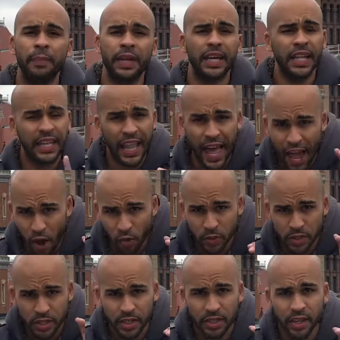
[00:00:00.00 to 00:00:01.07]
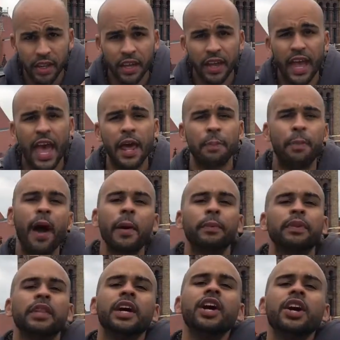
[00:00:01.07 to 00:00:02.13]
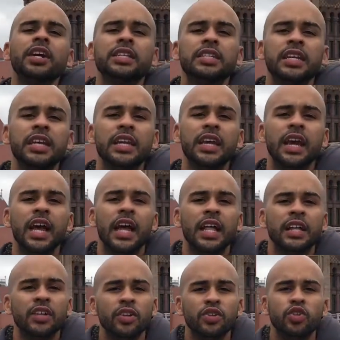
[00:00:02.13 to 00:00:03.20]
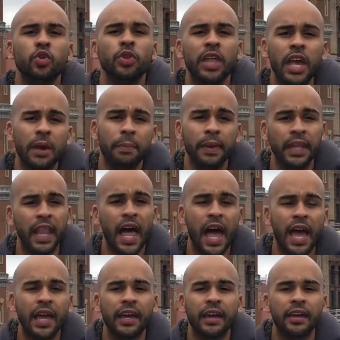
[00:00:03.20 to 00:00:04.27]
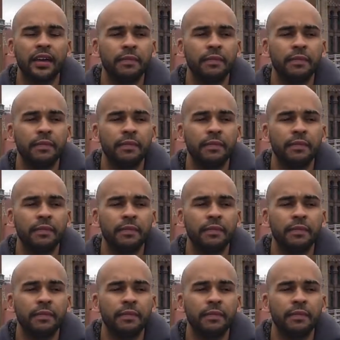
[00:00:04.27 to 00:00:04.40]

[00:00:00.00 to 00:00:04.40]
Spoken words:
clout, and popularity to then be like,